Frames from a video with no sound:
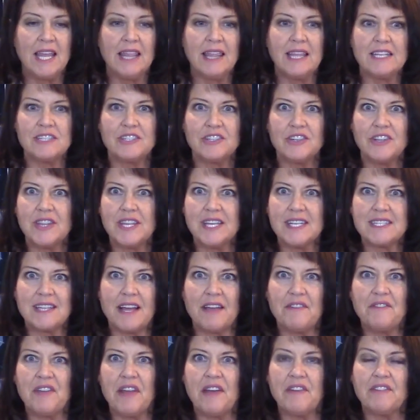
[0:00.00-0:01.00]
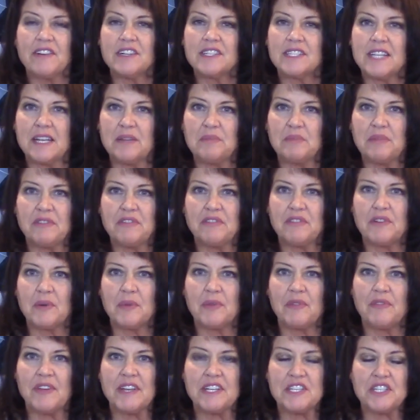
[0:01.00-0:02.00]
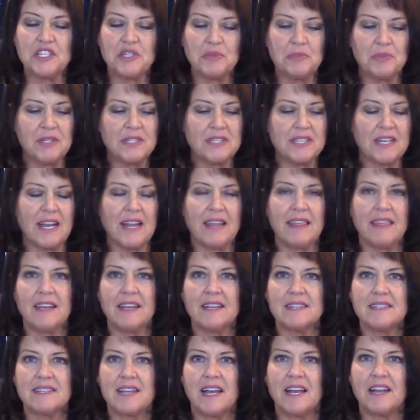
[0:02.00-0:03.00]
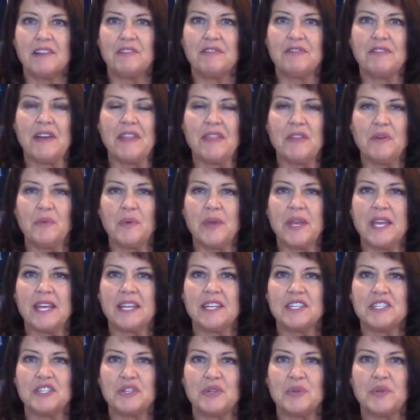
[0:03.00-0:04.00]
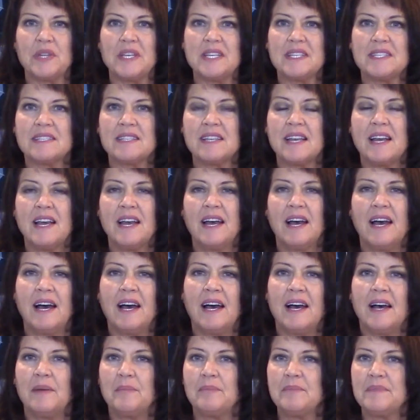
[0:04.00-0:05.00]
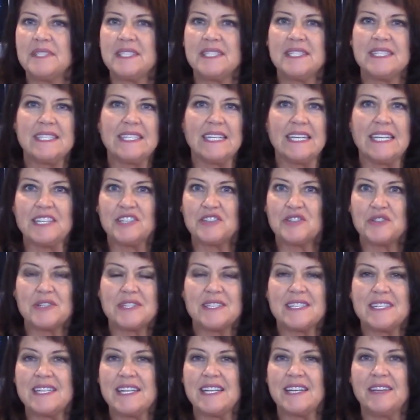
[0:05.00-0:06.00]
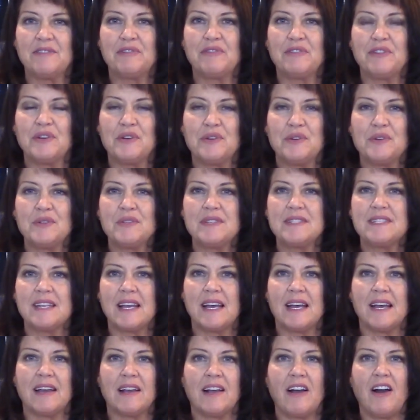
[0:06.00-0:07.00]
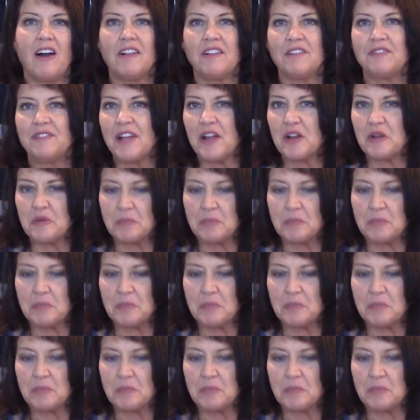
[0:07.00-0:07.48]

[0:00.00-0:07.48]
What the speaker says: These are things I've never done before with vegetables, and I think it's kind of fun that we can do these interesting foods, cauliflower